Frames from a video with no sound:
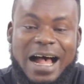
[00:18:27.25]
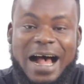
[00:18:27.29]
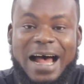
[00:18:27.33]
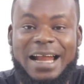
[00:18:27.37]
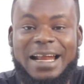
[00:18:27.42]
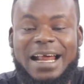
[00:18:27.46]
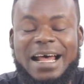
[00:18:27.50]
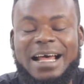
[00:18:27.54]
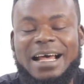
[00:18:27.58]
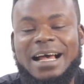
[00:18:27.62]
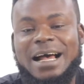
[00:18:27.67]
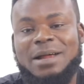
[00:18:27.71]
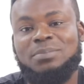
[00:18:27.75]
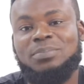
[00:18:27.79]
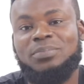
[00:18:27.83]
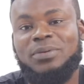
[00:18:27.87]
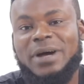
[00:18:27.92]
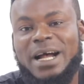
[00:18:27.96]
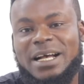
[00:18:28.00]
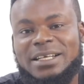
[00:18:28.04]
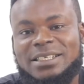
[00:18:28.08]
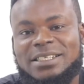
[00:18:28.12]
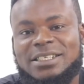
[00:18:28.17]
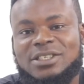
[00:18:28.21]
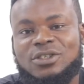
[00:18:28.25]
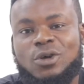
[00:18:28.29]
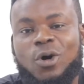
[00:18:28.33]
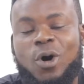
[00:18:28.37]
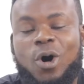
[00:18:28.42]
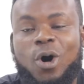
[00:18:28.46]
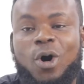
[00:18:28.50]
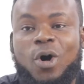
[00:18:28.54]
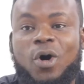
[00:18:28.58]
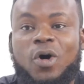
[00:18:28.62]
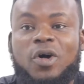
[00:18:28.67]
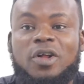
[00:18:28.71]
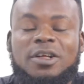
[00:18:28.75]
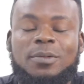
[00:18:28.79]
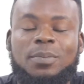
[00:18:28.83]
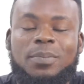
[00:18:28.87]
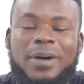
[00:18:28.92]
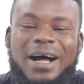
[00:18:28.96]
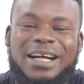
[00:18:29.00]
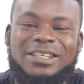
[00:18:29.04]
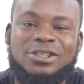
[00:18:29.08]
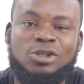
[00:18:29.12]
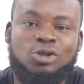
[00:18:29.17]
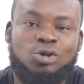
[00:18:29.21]
and I can practice all the
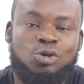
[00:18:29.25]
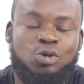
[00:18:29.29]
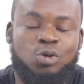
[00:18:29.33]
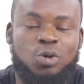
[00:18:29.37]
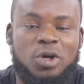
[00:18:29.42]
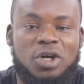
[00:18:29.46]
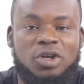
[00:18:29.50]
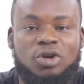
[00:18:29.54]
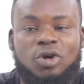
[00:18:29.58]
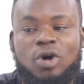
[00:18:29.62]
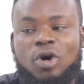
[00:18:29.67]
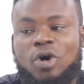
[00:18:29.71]
part 2 in